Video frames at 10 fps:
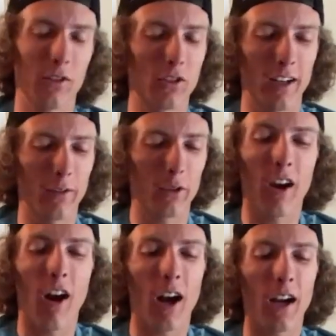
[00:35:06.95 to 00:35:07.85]
I was training
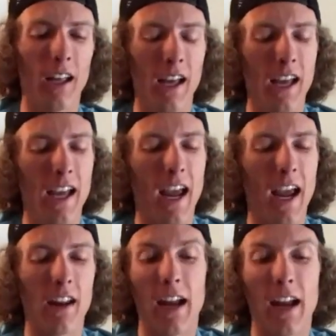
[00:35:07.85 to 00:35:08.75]
really hard,
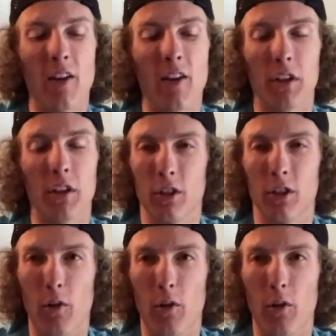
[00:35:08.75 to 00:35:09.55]
and I didn't have much to show